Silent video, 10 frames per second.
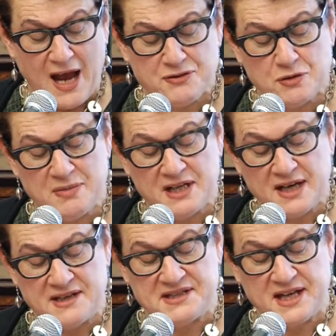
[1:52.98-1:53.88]
After a
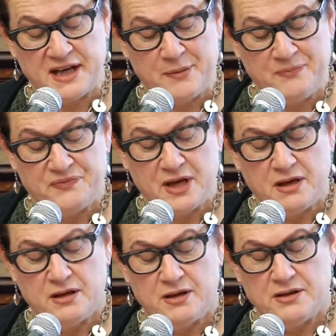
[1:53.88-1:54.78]
minute, I say,
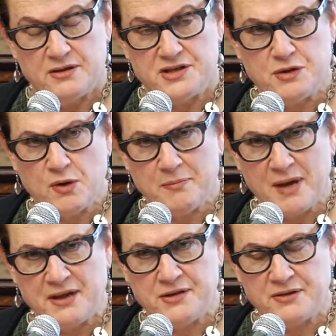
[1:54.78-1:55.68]
do you want
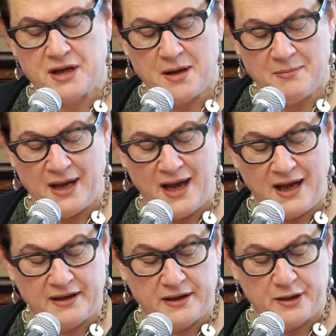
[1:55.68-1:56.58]
Matthew to come
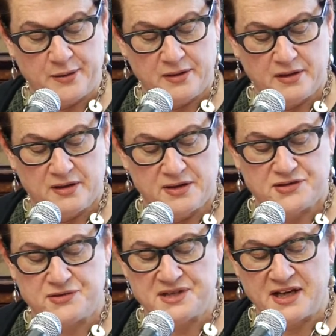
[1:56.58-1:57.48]
back?
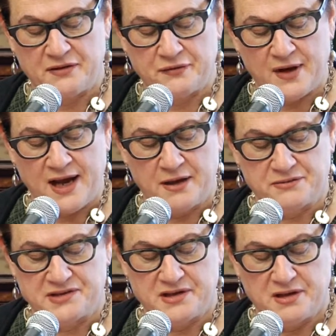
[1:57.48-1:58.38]
Suzanne
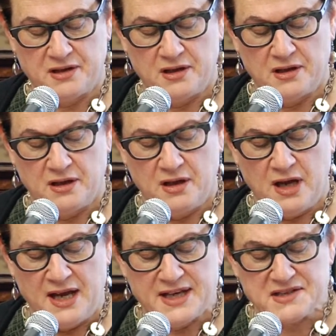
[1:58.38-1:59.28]
frowns.
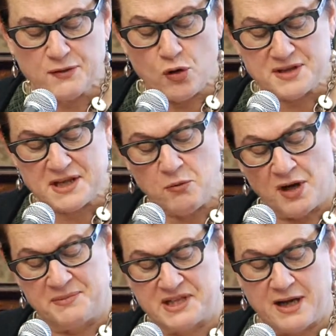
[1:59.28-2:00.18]
Yes, of course I
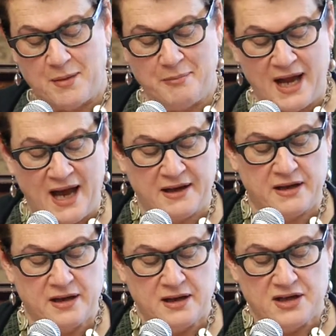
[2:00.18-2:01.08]
want him to come
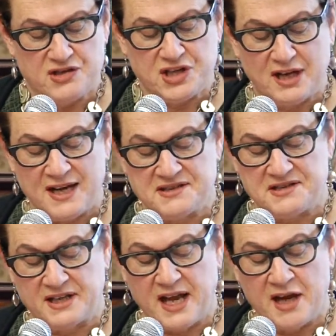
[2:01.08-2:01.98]
back. She
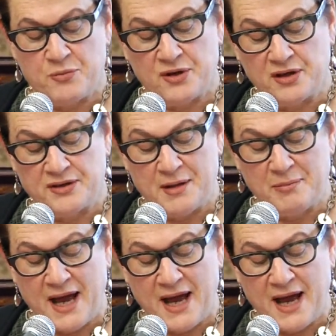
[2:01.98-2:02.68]
glances at Gabriel, then